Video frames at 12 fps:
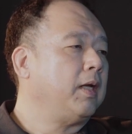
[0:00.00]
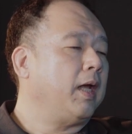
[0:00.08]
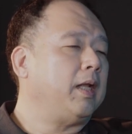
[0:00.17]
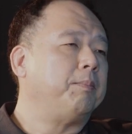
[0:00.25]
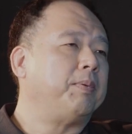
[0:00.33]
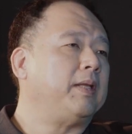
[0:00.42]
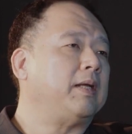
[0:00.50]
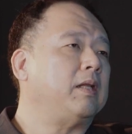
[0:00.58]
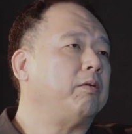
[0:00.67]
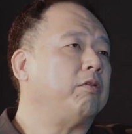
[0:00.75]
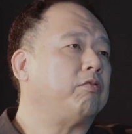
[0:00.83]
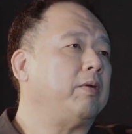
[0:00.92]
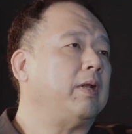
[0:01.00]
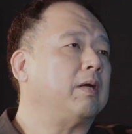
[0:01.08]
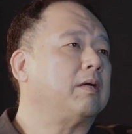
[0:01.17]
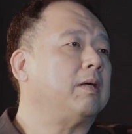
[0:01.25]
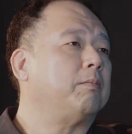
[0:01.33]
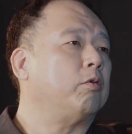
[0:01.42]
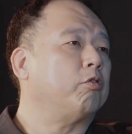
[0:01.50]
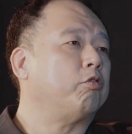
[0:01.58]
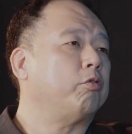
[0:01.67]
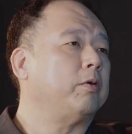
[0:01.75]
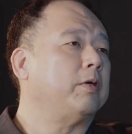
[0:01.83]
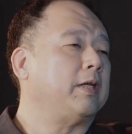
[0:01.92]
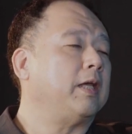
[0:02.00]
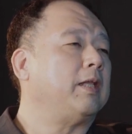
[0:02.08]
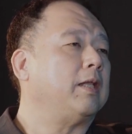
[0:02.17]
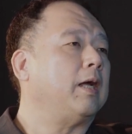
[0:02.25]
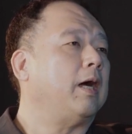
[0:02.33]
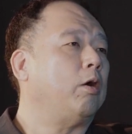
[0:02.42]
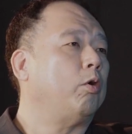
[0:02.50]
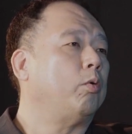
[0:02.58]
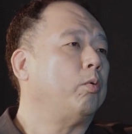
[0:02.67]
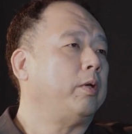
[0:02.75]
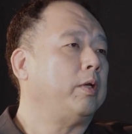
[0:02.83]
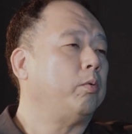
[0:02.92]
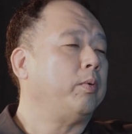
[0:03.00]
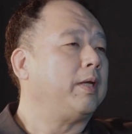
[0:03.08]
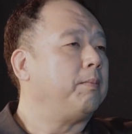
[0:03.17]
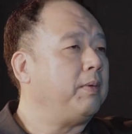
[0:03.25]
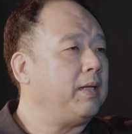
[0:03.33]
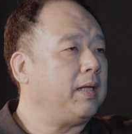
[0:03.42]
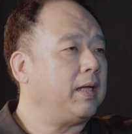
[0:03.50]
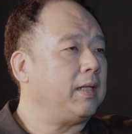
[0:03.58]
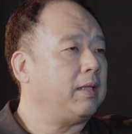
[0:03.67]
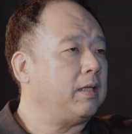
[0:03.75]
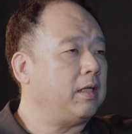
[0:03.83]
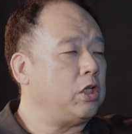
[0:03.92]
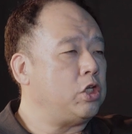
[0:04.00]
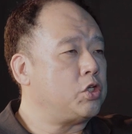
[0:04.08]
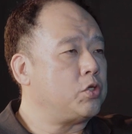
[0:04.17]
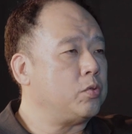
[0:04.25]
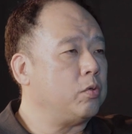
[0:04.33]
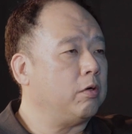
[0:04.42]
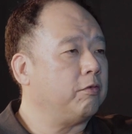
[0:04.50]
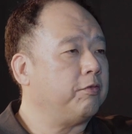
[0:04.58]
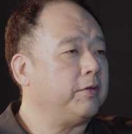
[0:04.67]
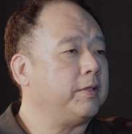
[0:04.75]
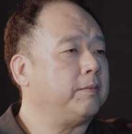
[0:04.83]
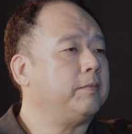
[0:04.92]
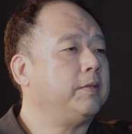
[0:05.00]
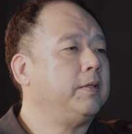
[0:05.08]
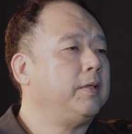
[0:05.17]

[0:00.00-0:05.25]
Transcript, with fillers: and in particular with sri lanka i'm not sure again how you know we can mitigate the issue of um,